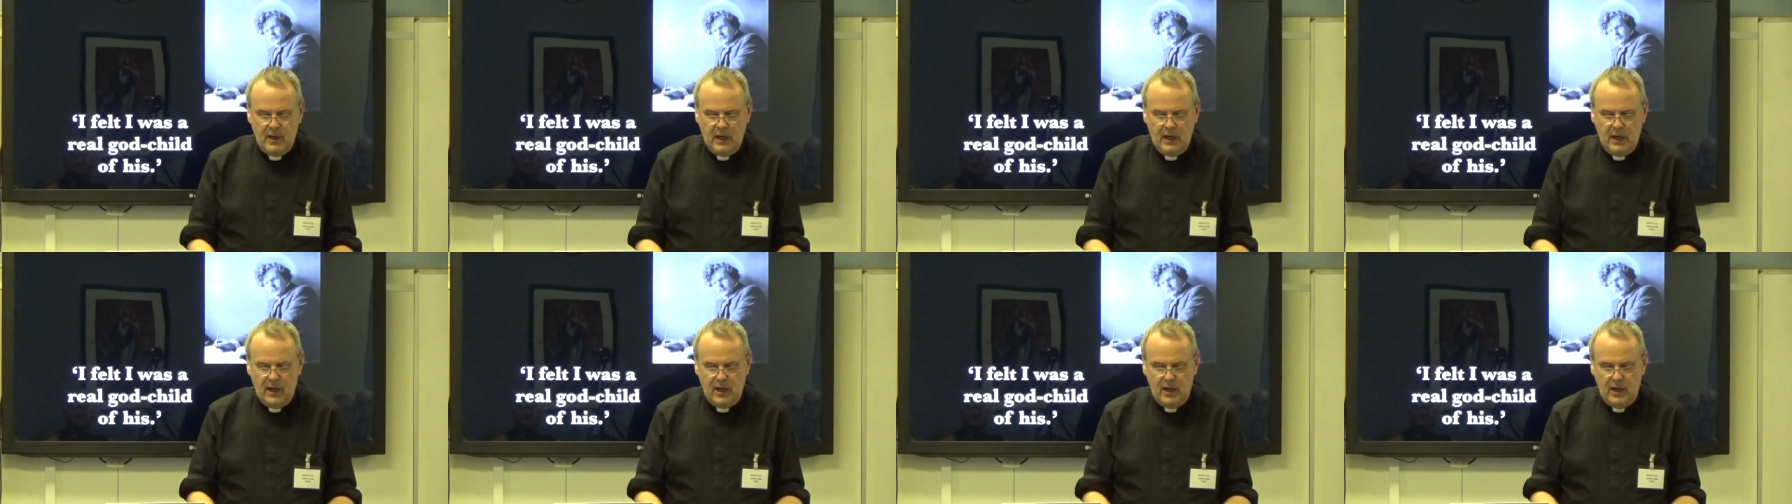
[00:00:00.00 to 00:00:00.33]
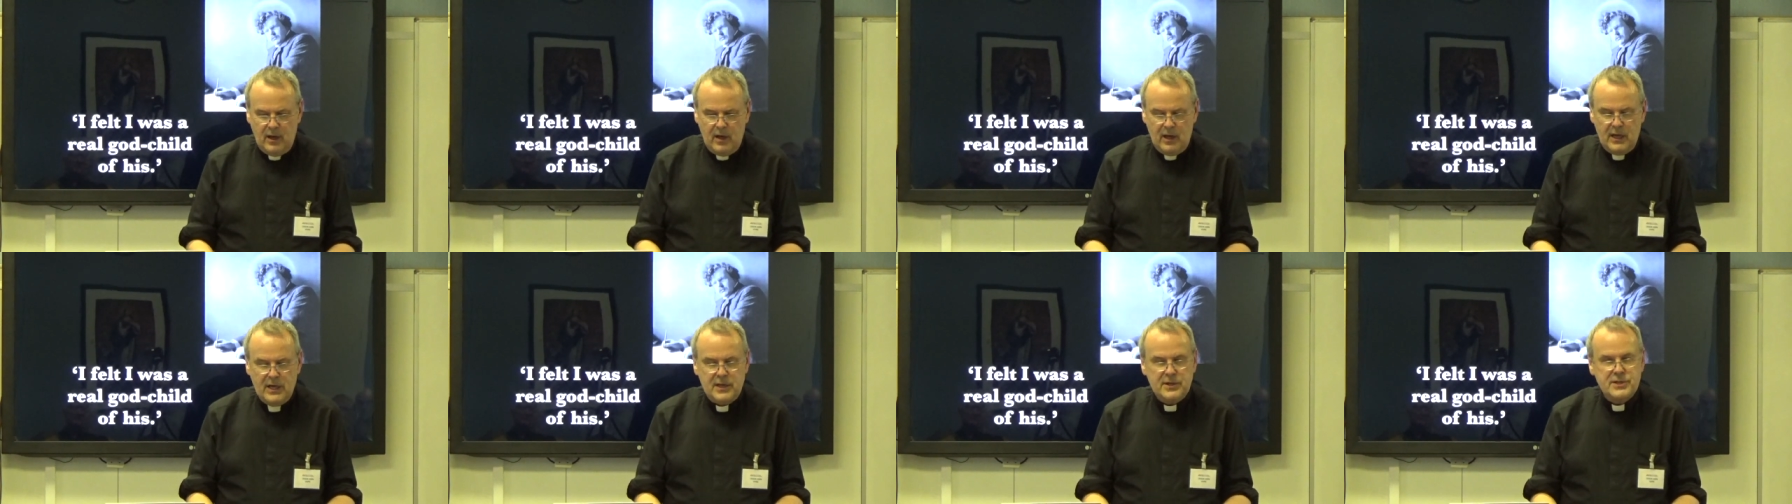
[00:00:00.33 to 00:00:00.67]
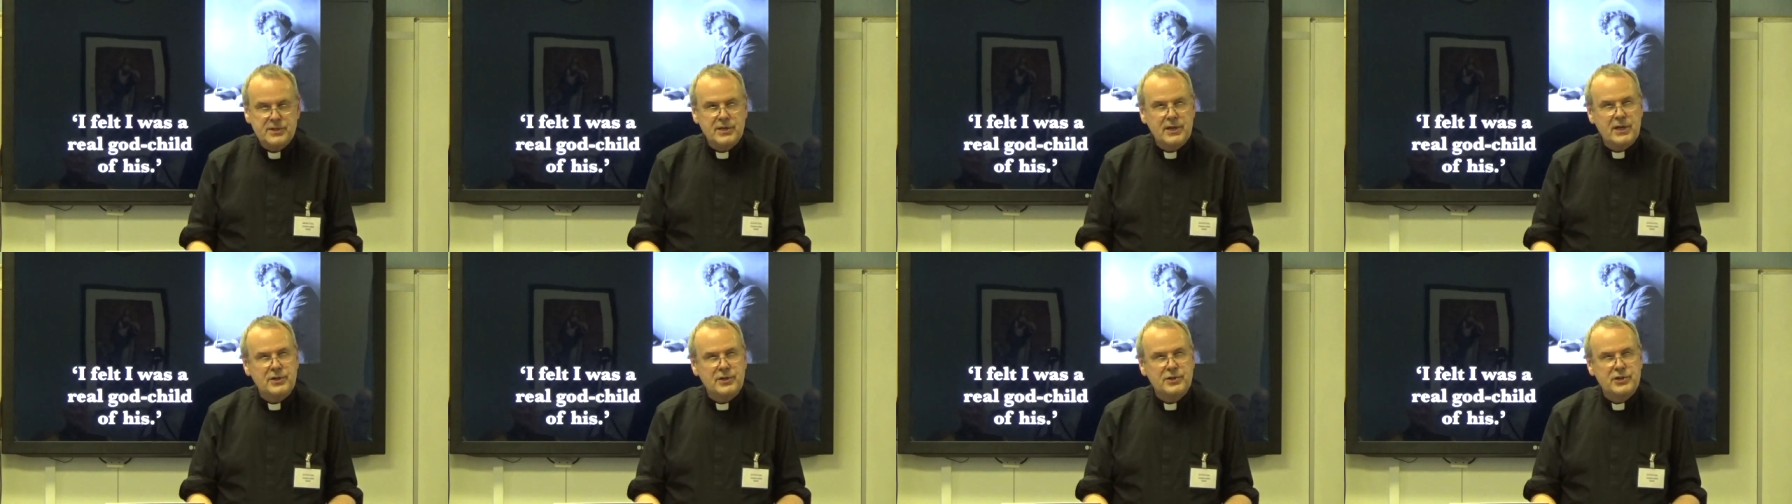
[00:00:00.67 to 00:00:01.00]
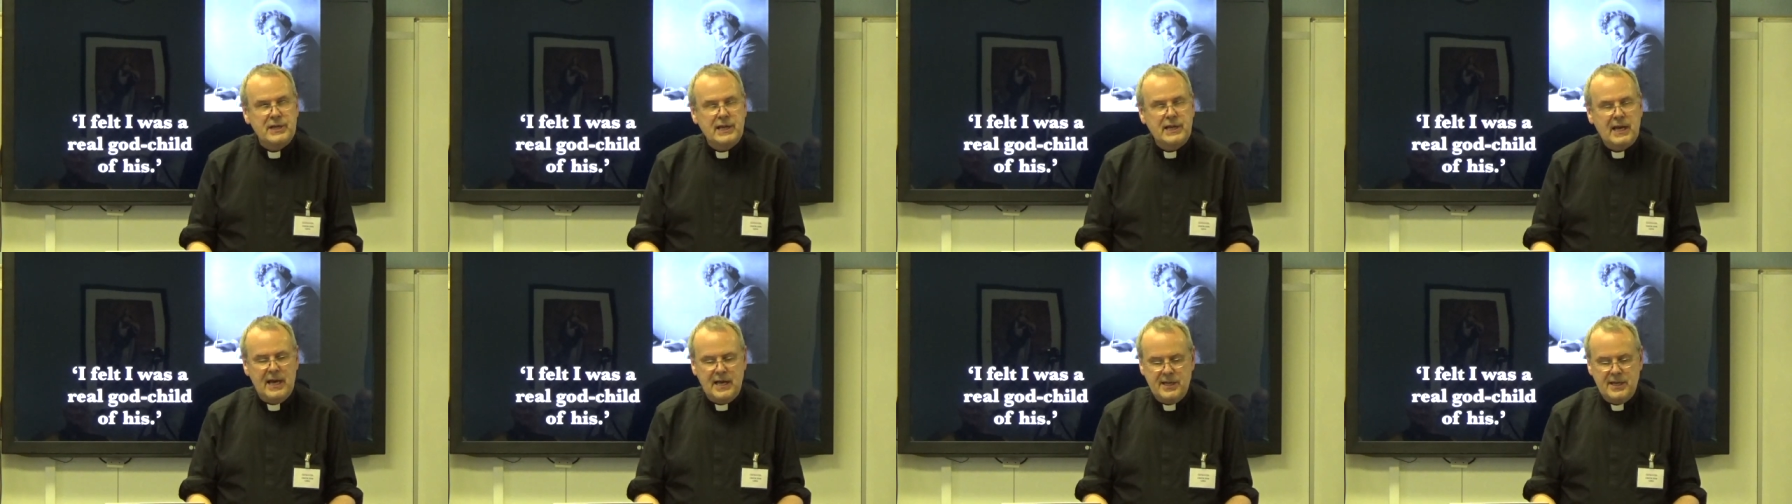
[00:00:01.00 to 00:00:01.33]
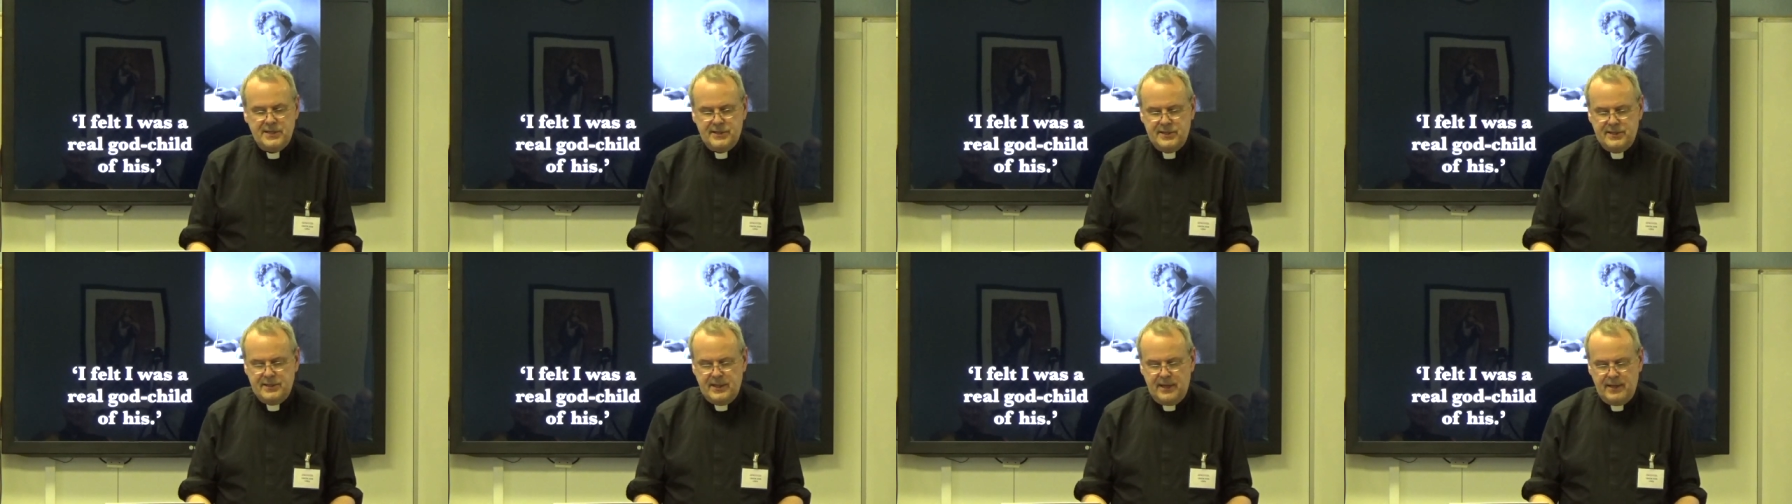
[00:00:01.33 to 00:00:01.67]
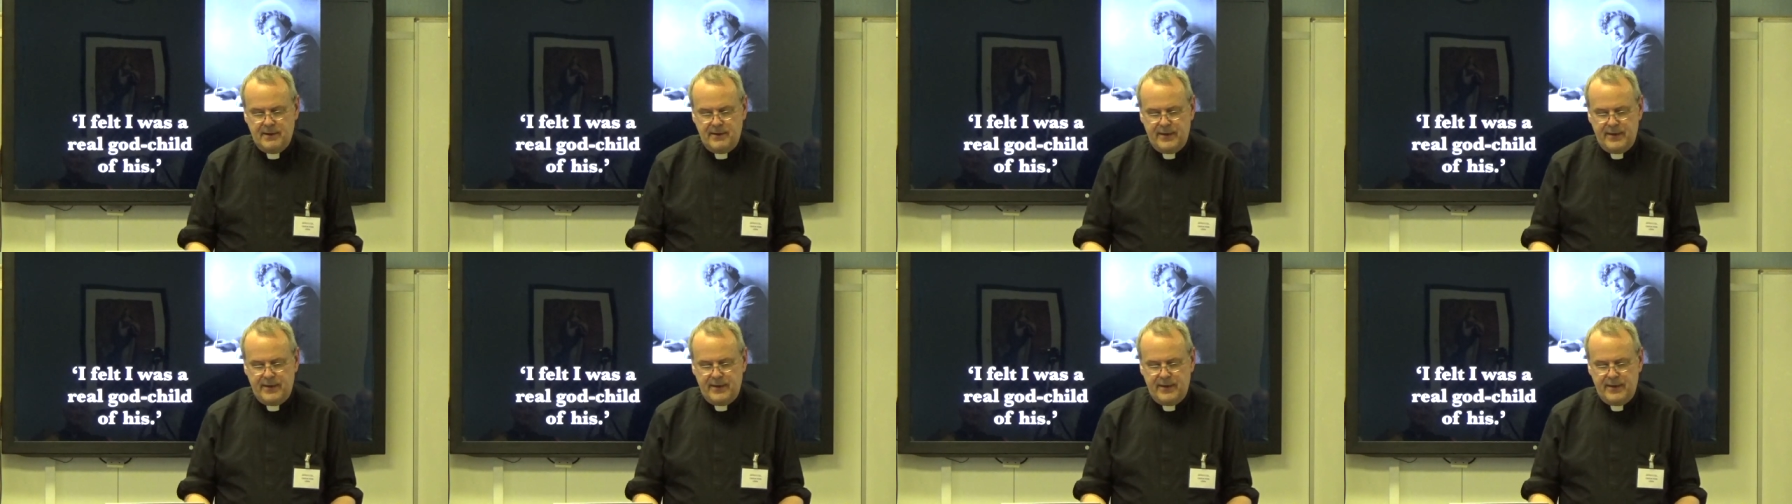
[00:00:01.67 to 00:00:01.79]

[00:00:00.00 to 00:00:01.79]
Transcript: uh, uh at uh, GK's uh,